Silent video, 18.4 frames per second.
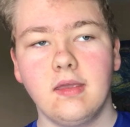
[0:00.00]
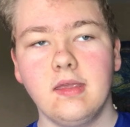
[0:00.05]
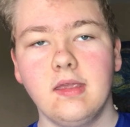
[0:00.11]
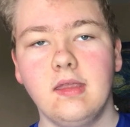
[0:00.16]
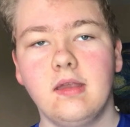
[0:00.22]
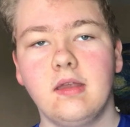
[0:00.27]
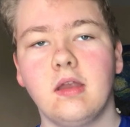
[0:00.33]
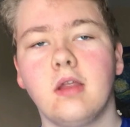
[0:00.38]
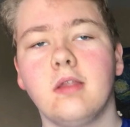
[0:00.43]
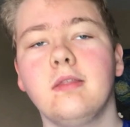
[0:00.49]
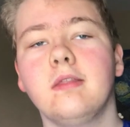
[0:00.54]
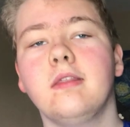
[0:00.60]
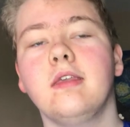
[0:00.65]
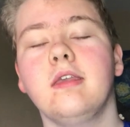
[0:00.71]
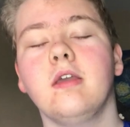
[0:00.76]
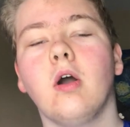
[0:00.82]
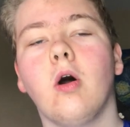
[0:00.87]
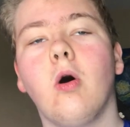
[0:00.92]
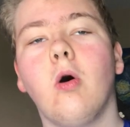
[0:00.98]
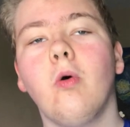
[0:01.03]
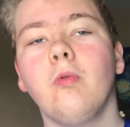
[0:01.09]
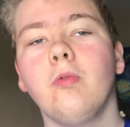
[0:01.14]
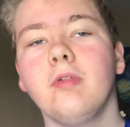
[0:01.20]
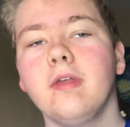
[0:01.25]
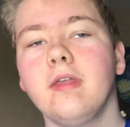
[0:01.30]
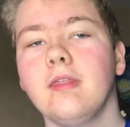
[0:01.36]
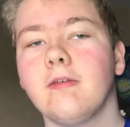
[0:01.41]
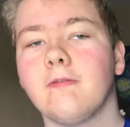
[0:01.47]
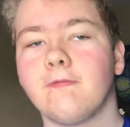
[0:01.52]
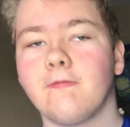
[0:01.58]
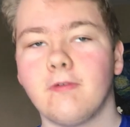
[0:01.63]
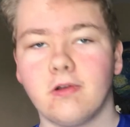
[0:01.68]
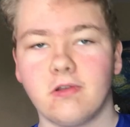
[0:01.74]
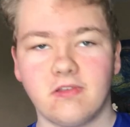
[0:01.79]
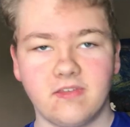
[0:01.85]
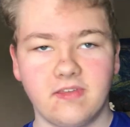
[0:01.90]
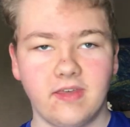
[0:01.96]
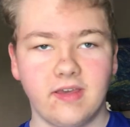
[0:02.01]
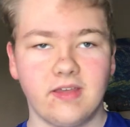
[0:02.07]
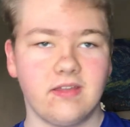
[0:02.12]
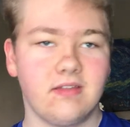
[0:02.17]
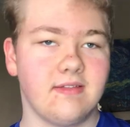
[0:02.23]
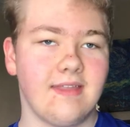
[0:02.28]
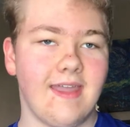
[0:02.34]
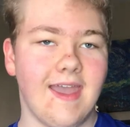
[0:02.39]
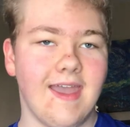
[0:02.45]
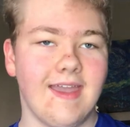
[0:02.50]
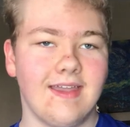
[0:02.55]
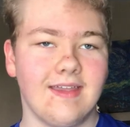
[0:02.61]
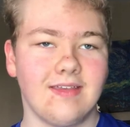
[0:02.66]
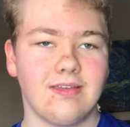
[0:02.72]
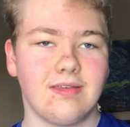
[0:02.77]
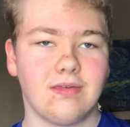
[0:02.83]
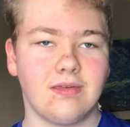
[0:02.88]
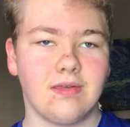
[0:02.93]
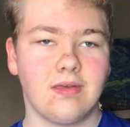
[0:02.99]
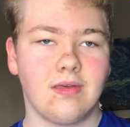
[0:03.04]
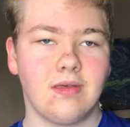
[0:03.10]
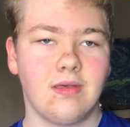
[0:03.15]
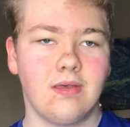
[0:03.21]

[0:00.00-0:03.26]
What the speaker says: in the first 6 days.